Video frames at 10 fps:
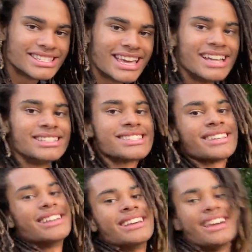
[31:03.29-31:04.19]
hands.
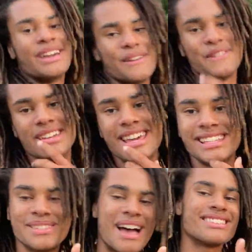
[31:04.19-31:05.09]
If you did,
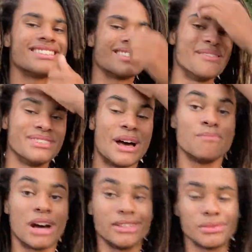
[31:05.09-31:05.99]
smash the thumbs up
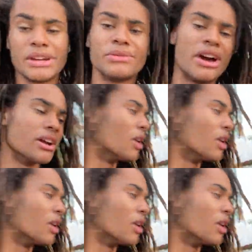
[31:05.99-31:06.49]
button. We wrote a whole